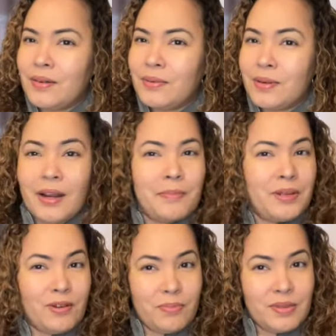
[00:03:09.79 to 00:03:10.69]
Would I be
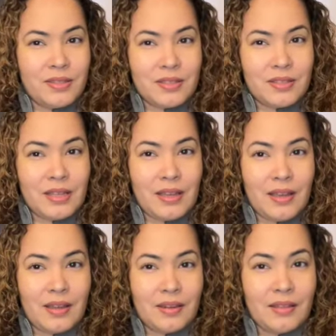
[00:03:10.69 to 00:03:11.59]
open to
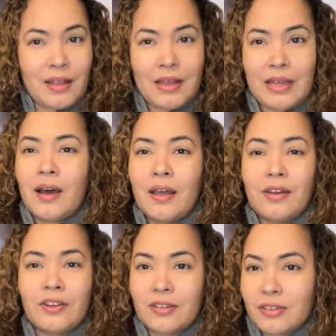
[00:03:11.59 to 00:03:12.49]
seeing, like,
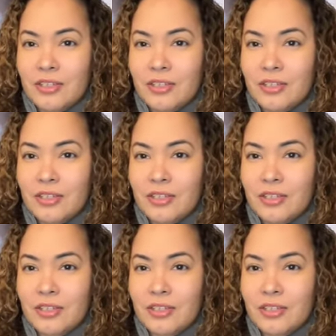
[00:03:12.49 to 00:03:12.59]
an early